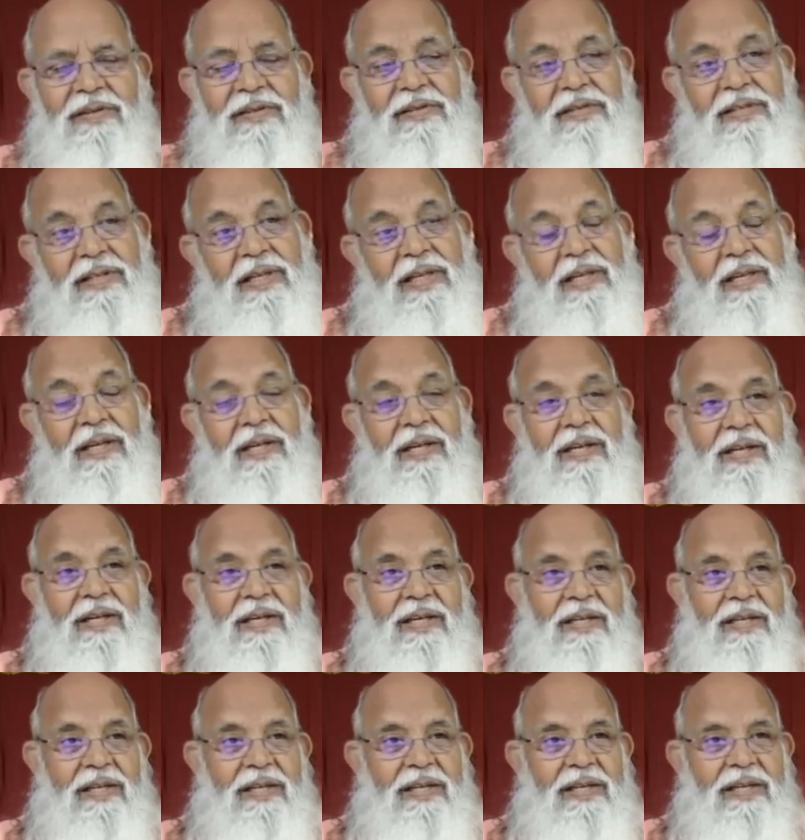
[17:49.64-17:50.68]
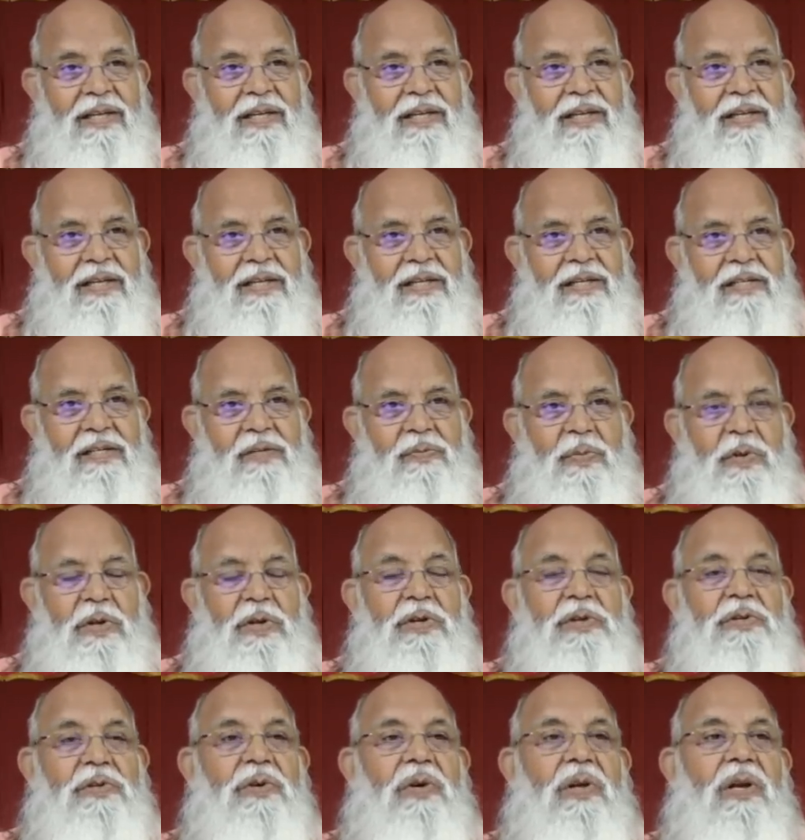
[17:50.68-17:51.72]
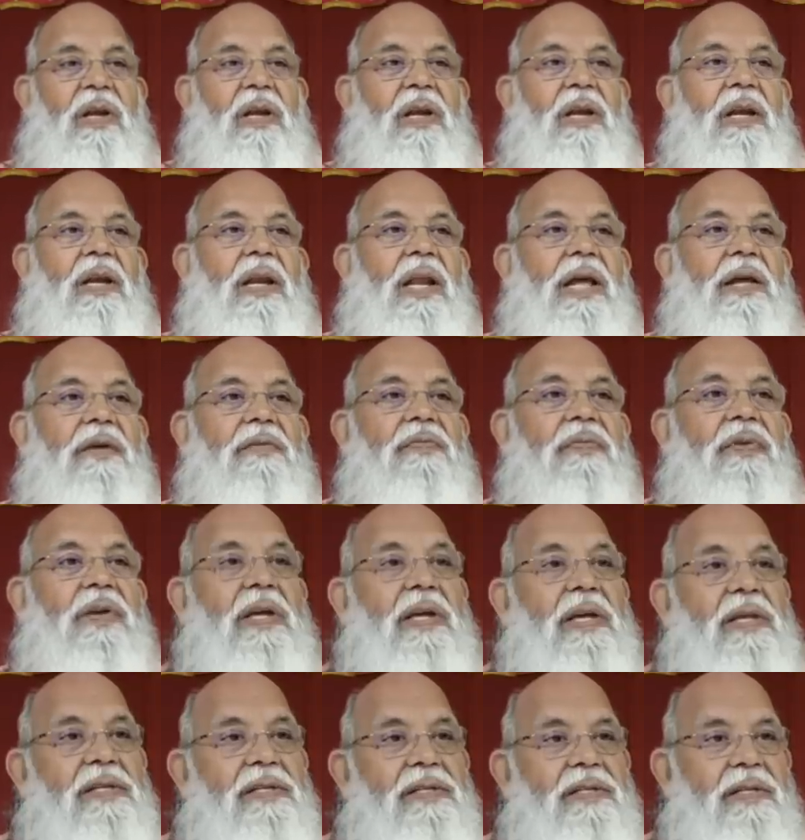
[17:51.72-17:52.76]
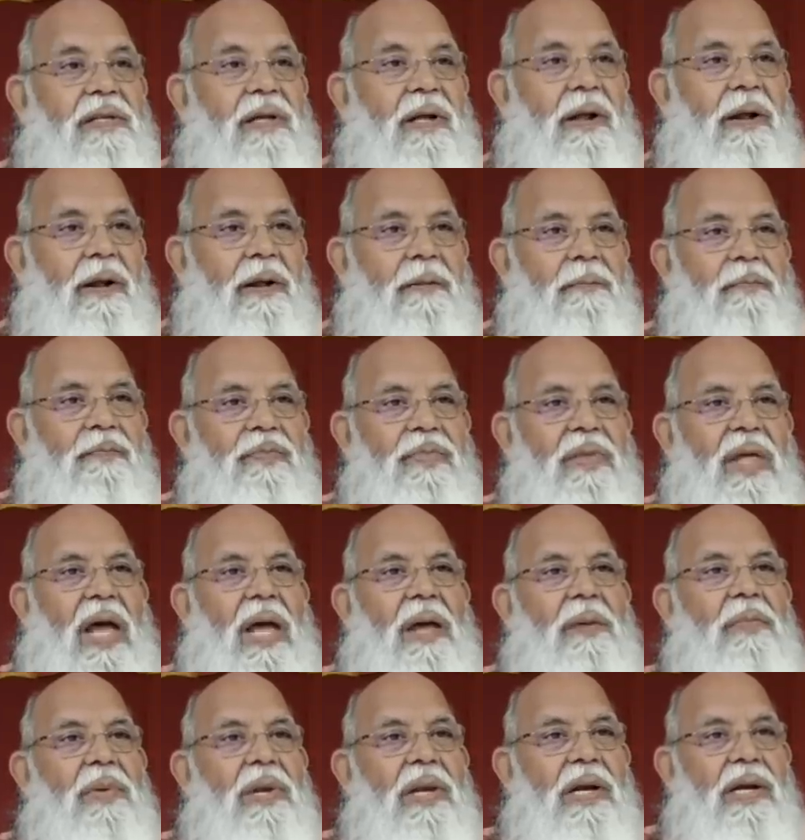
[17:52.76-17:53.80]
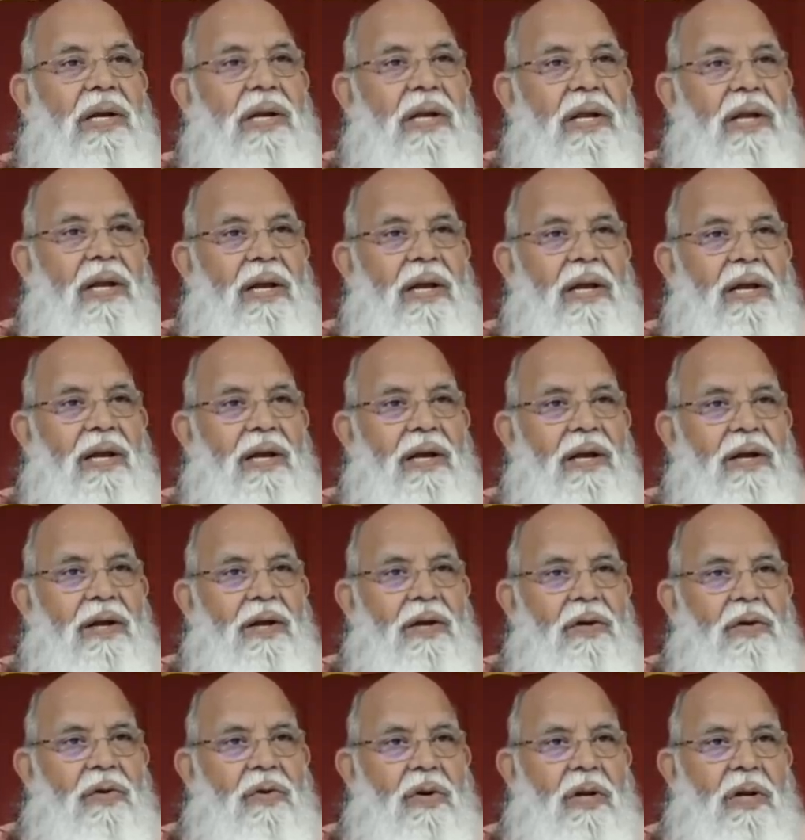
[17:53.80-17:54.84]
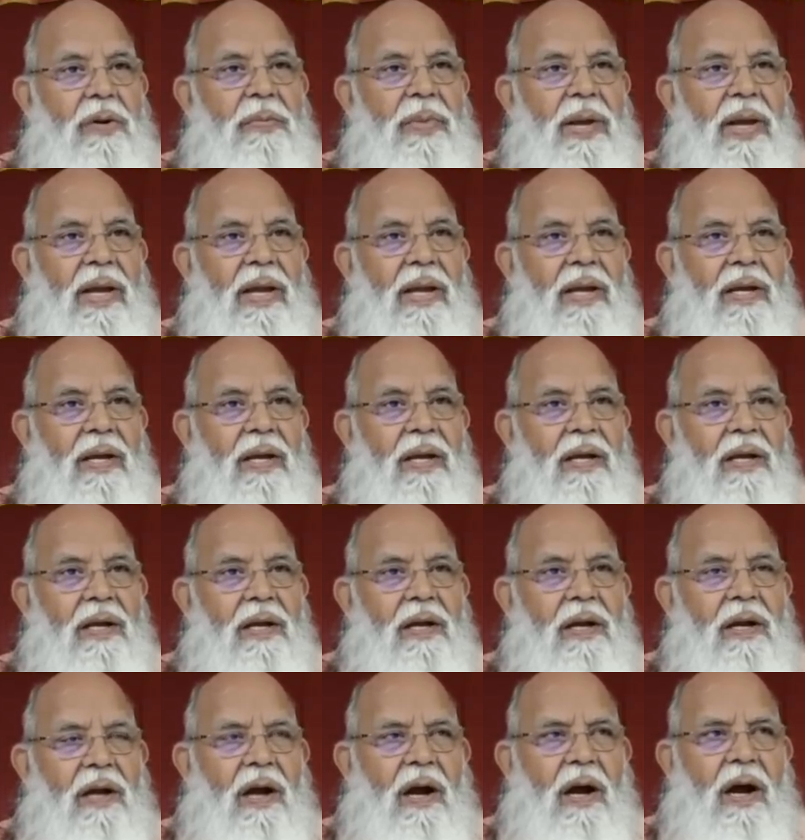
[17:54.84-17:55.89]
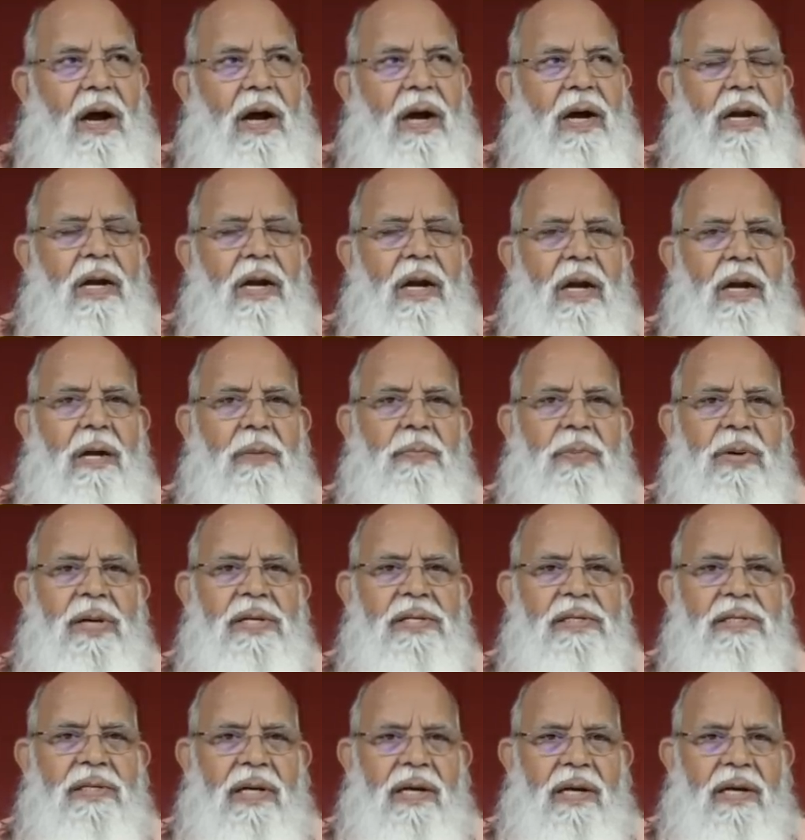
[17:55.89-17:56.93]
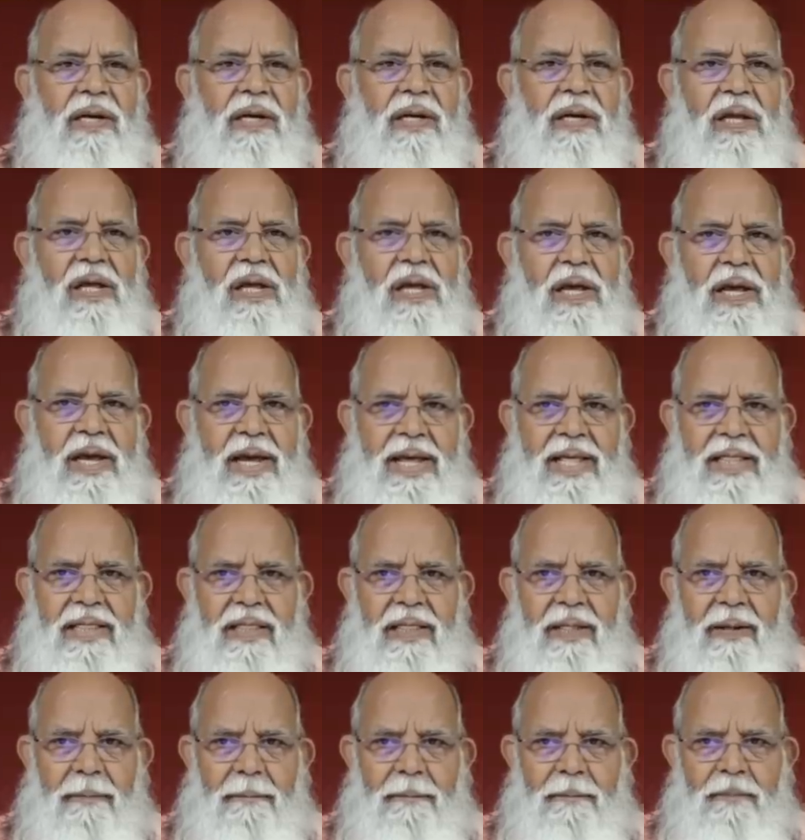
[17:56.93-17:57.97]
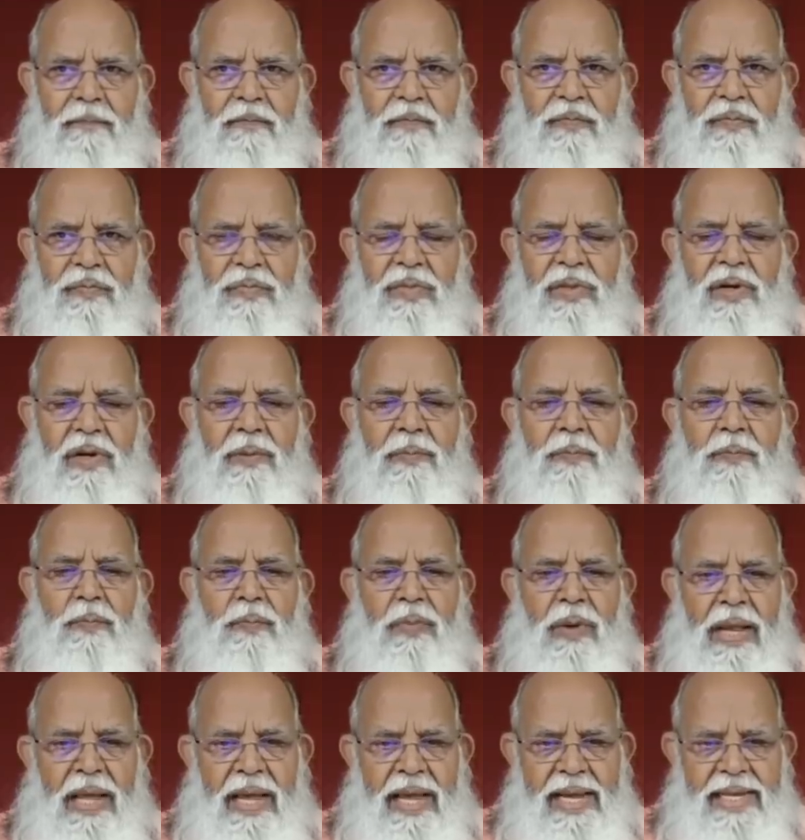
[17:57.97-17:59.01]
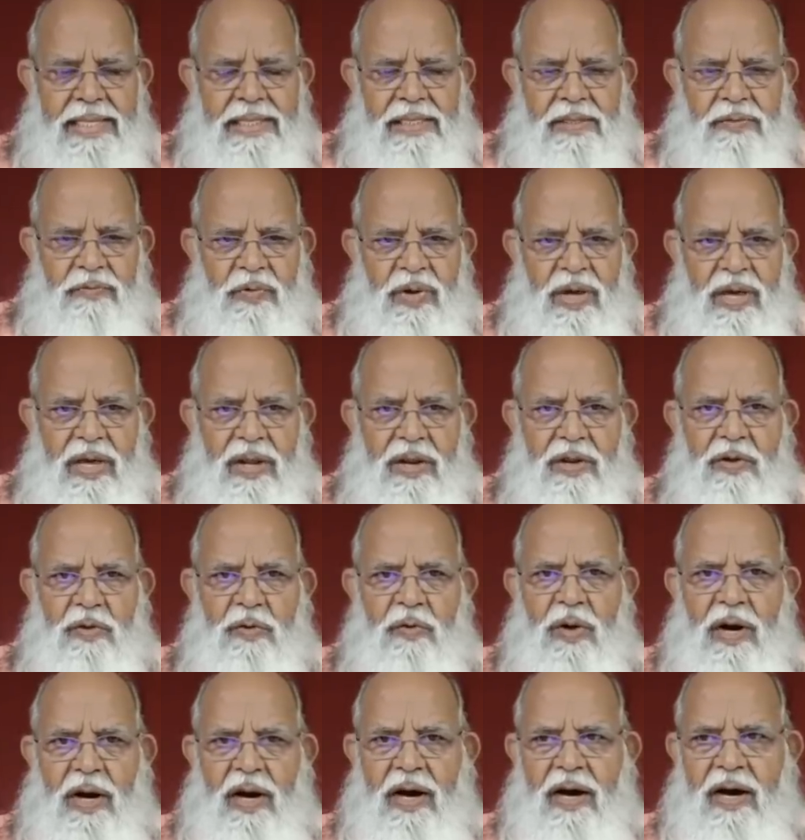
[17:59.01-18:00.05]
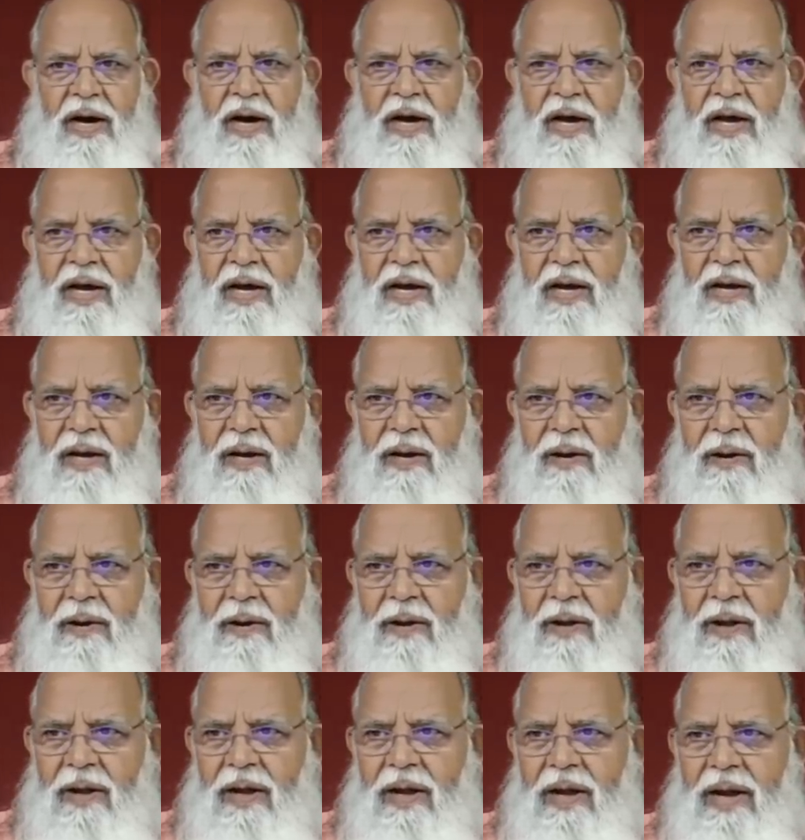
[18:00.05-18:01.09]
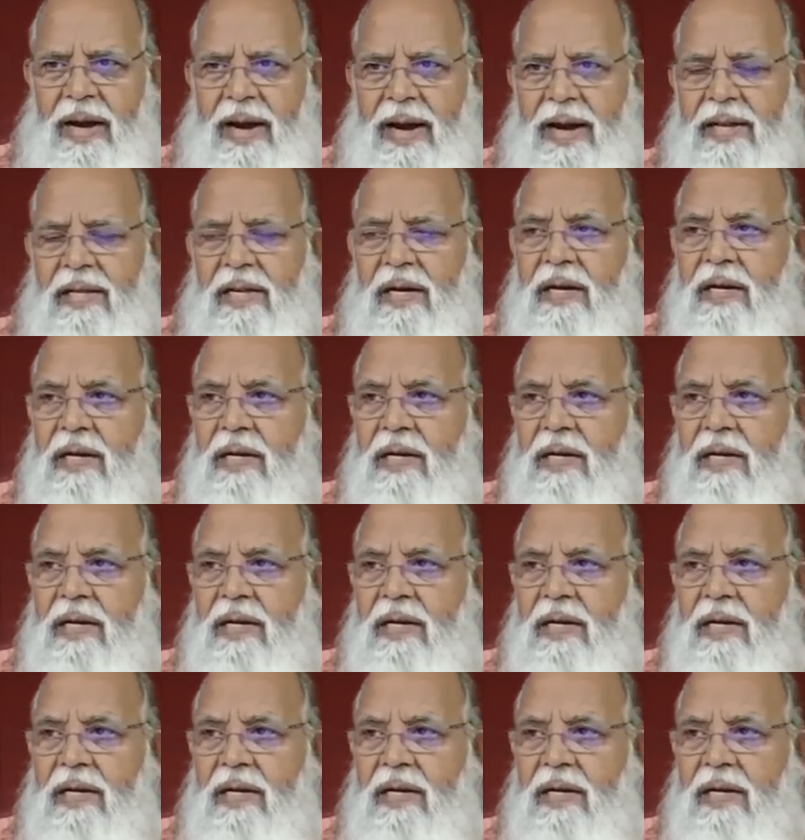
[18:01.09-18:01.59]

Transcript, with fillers: See, spiritual life is the ability to remain 100% in the place where you are and the